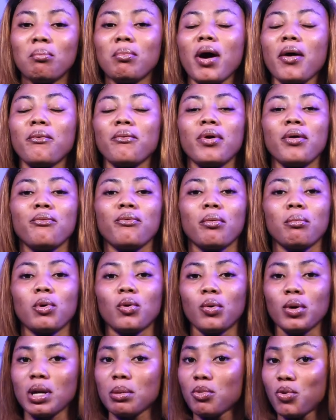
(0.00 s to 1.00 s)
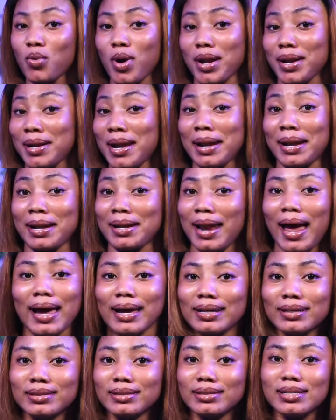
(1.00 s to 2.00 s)
My way with Mohone Mohade da da da.
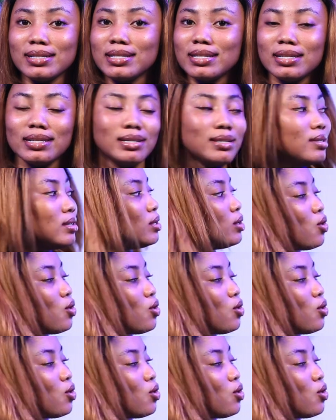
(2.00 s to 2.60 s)
Auntie